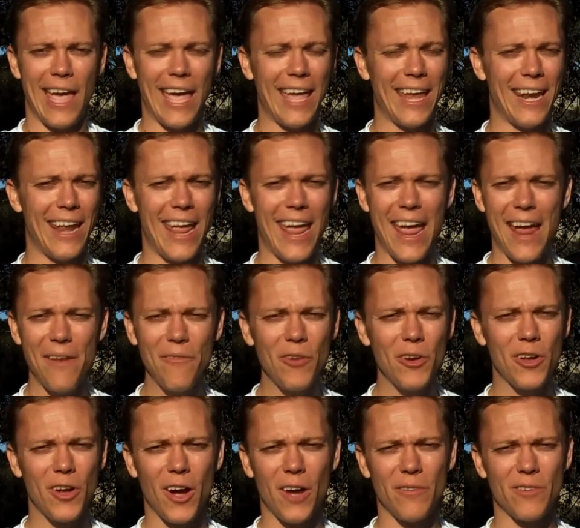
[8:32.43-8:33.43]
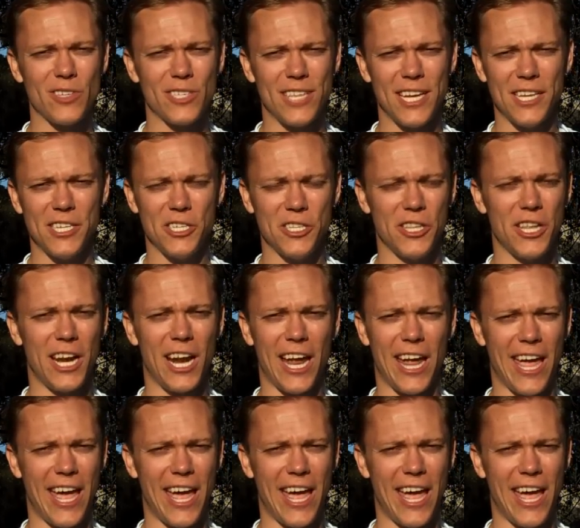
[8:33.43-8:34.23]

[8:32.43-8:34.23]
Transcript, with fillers: And every conversation that I